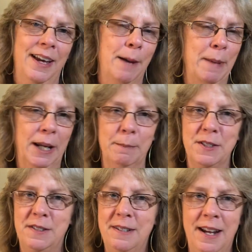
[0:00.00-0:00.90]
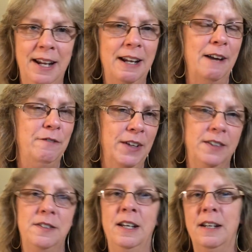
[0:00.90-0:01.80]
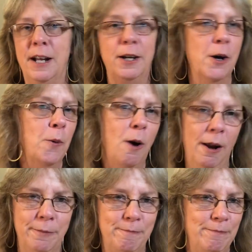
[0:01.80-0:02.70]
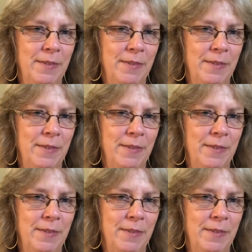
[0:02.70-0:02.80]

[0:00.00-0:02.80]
I make a mistake. I fix it and I go on.